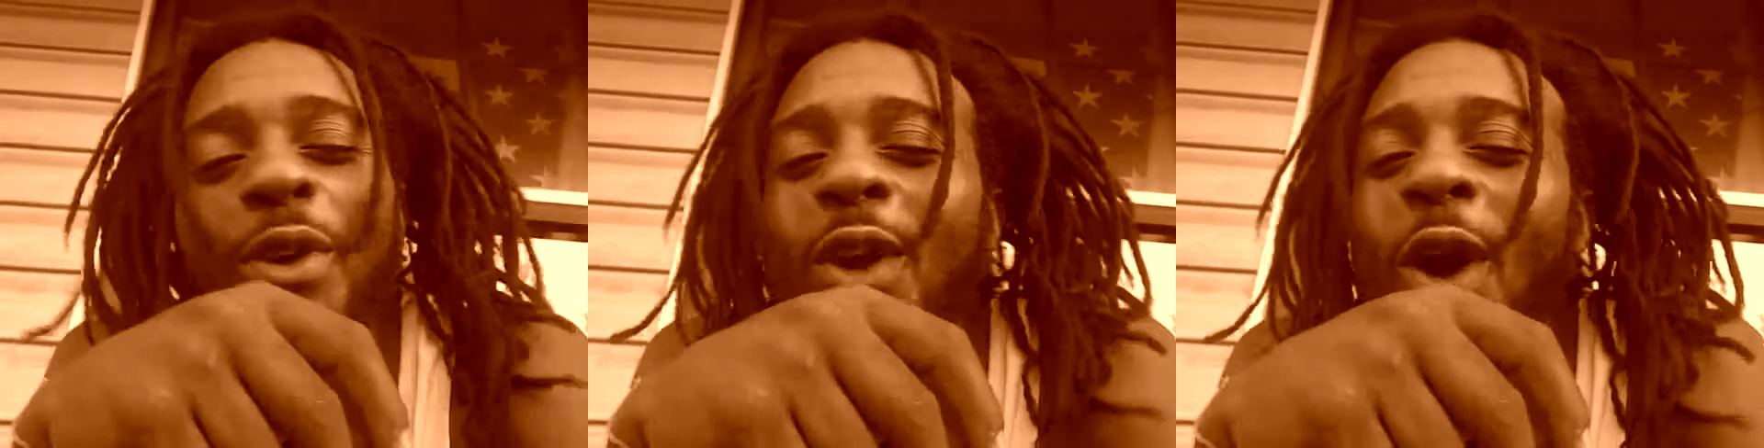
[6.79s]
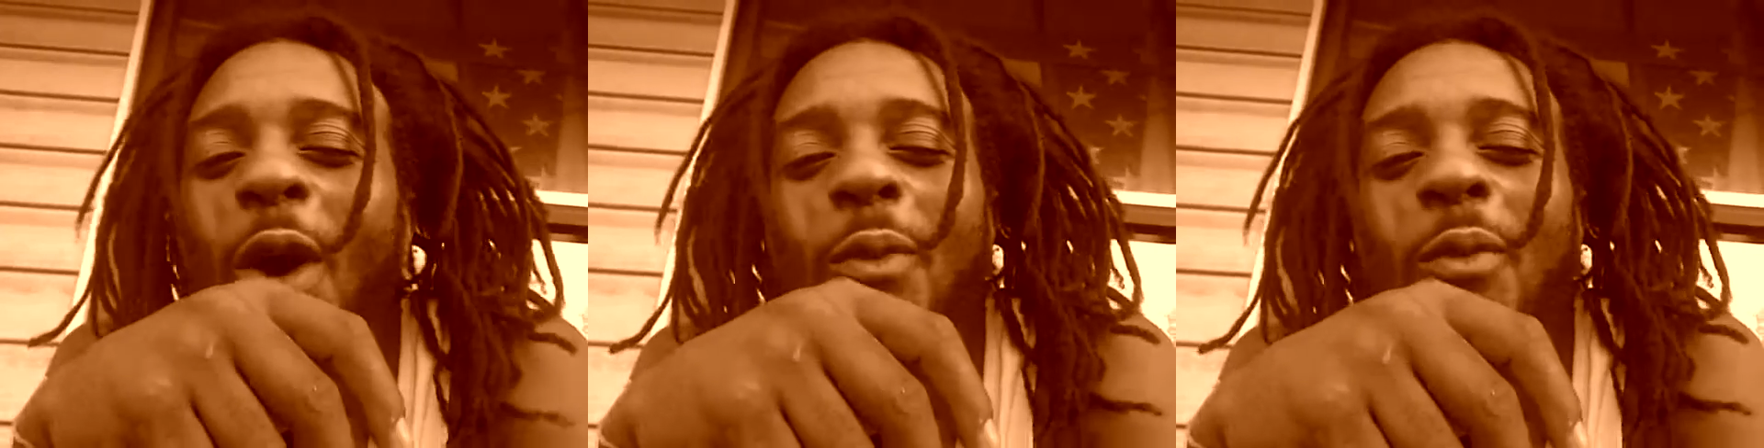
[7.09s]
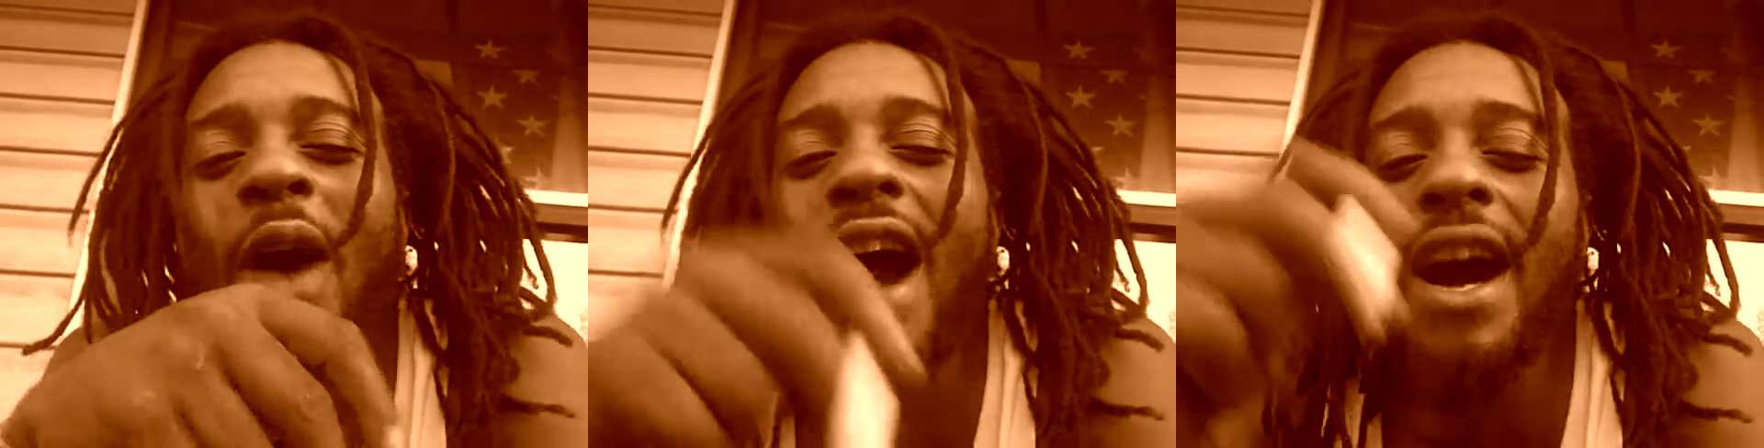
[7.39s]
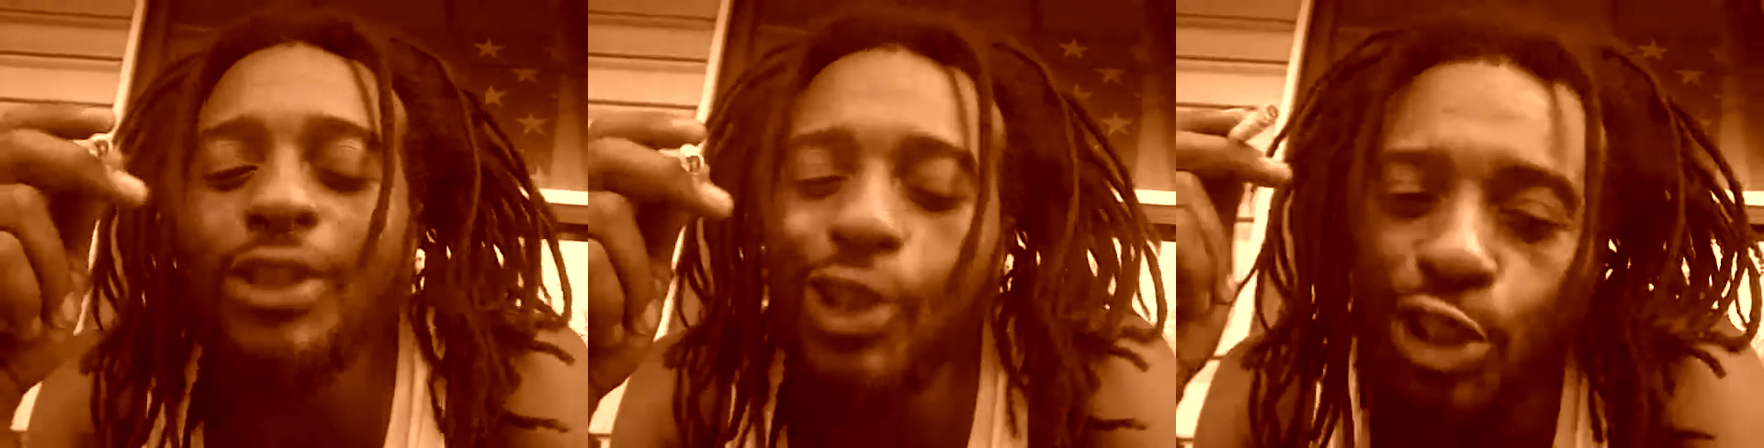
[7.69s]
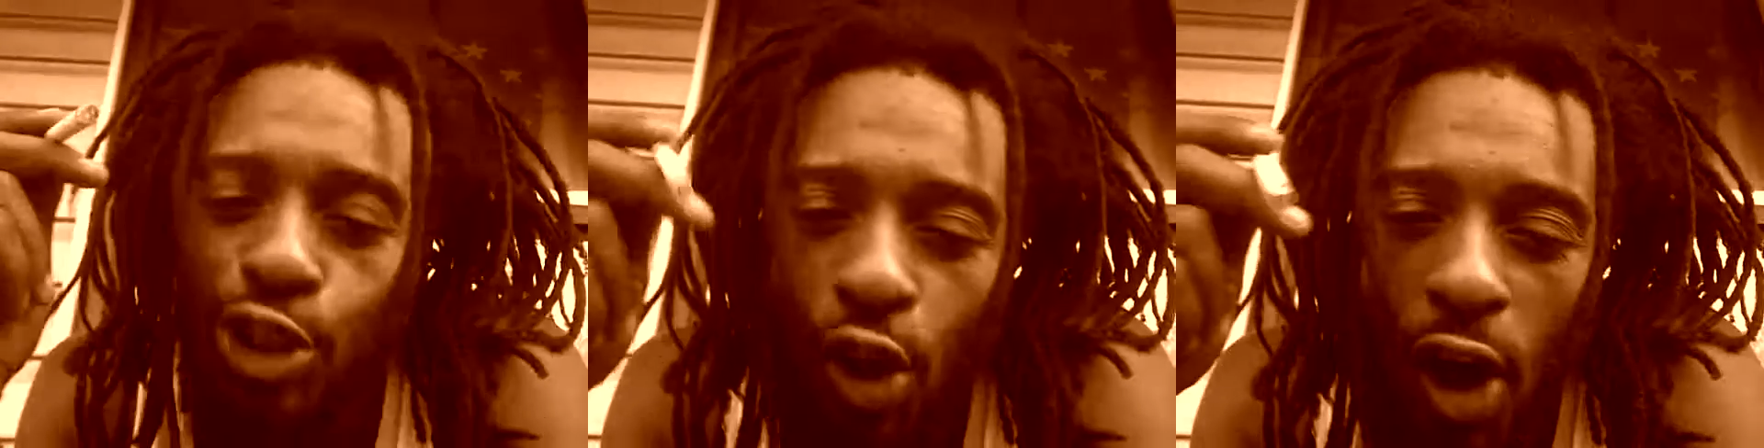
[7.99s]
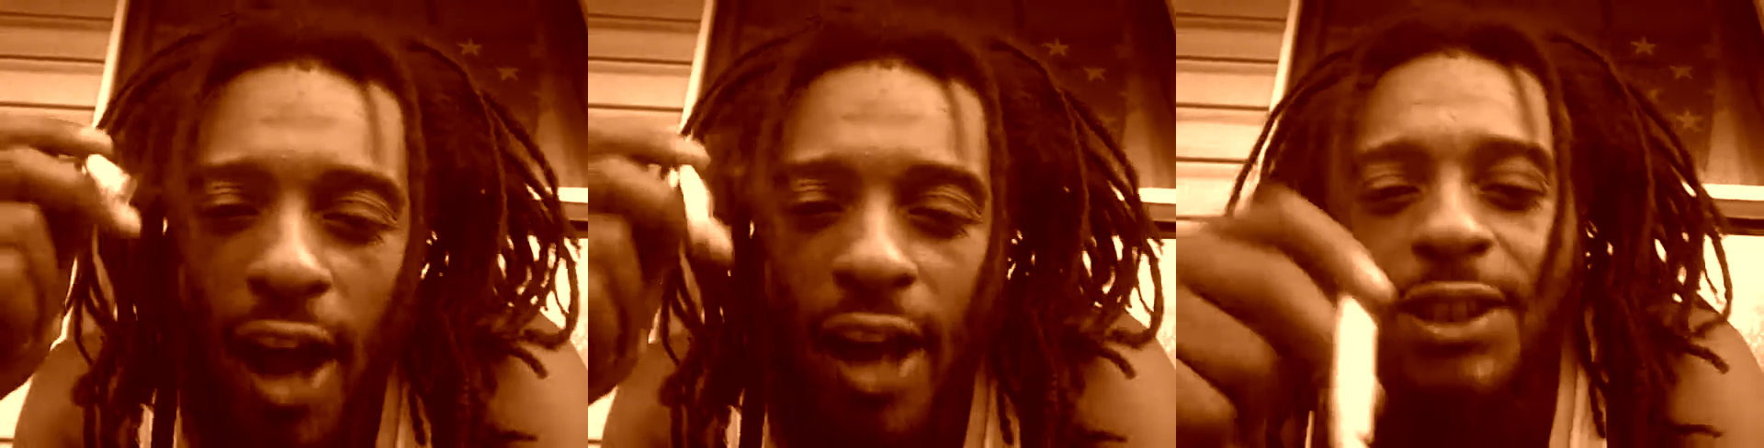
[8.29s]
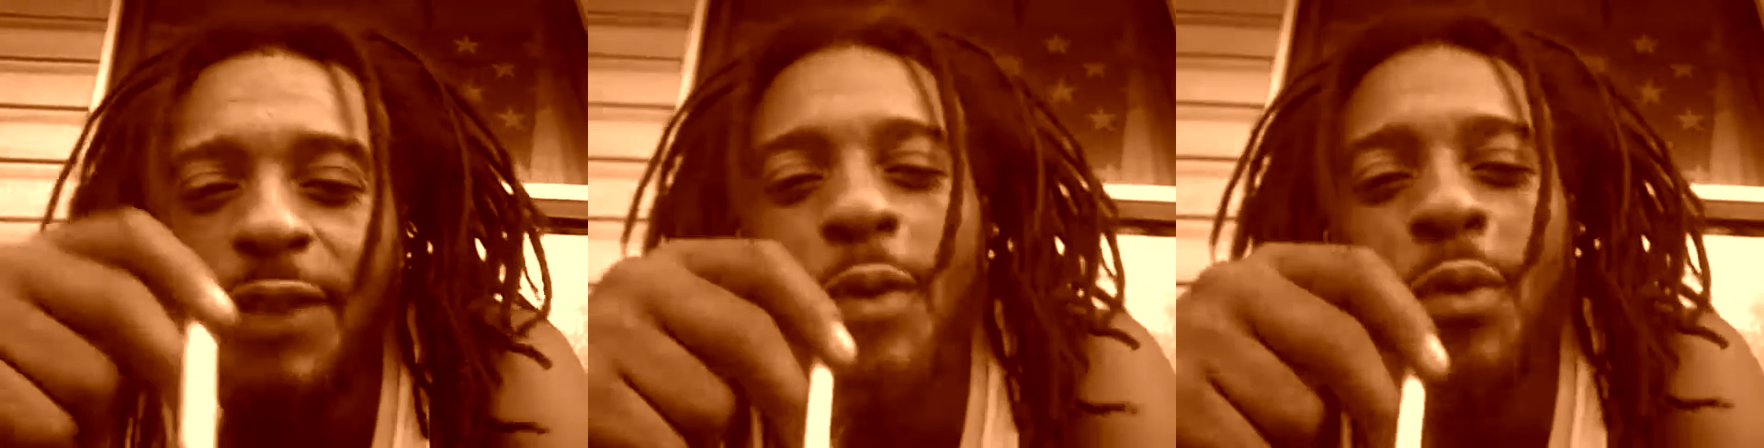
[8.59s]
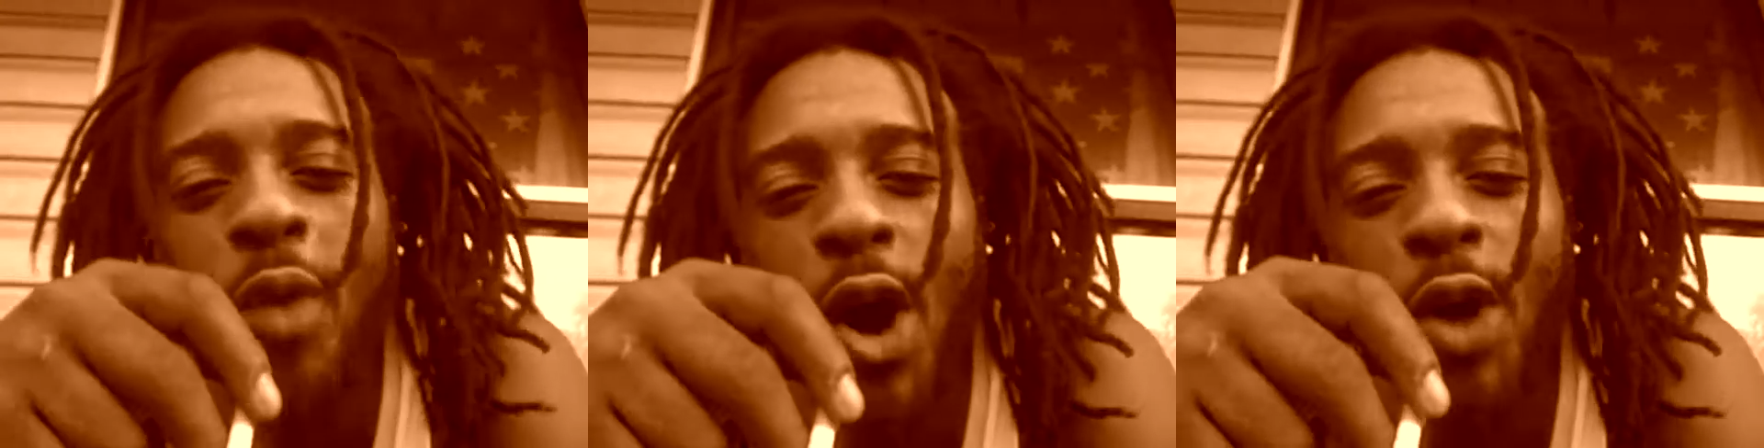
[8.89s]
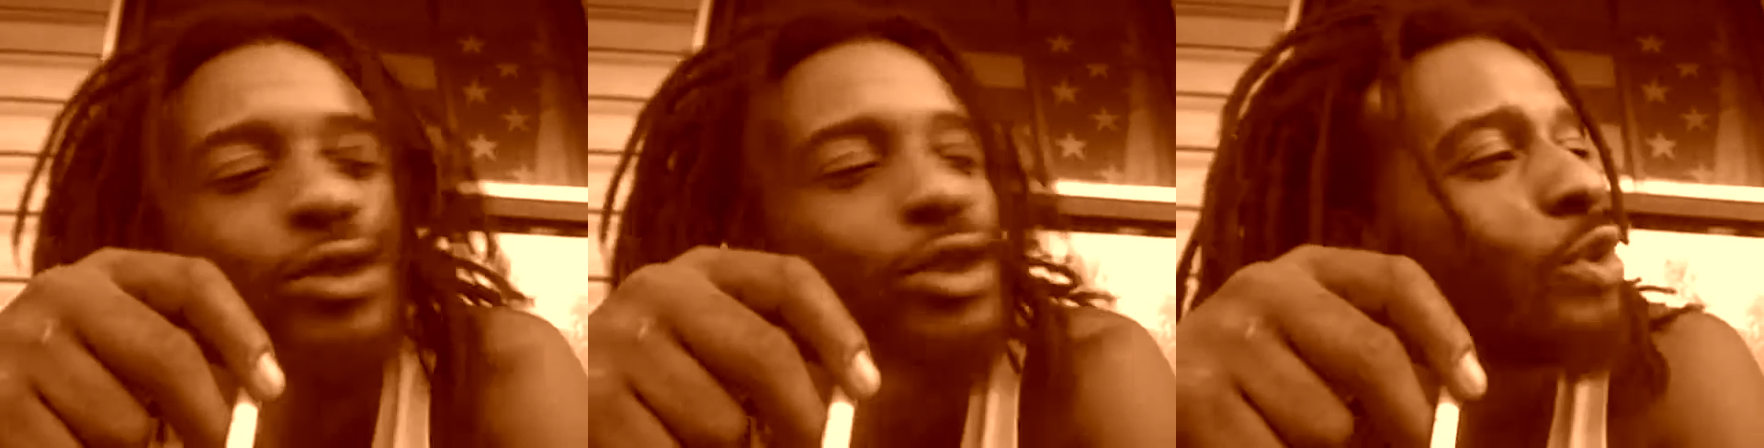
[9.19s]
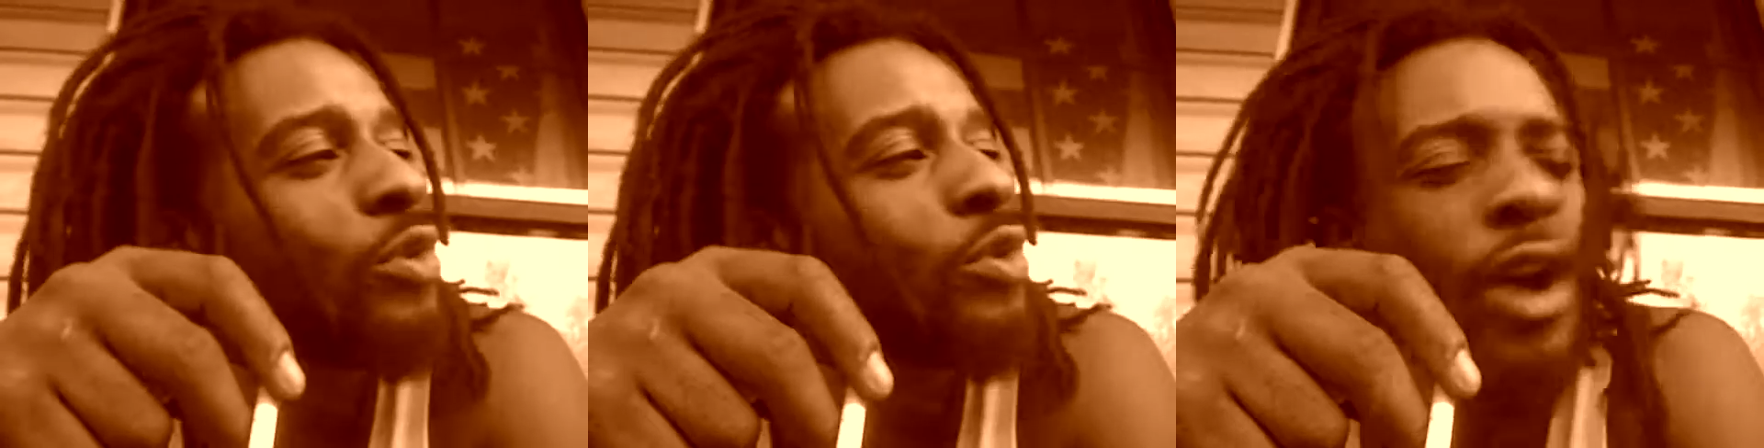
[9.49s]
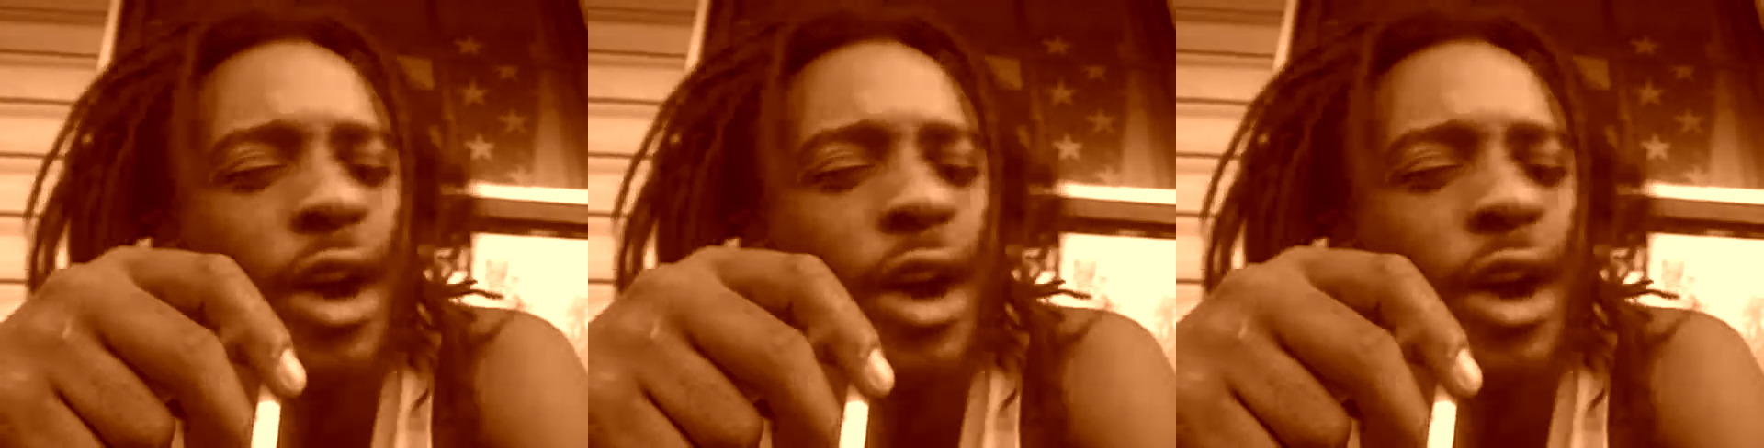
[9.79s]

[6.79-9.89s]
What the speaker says: We all ride, you can try us if you want to.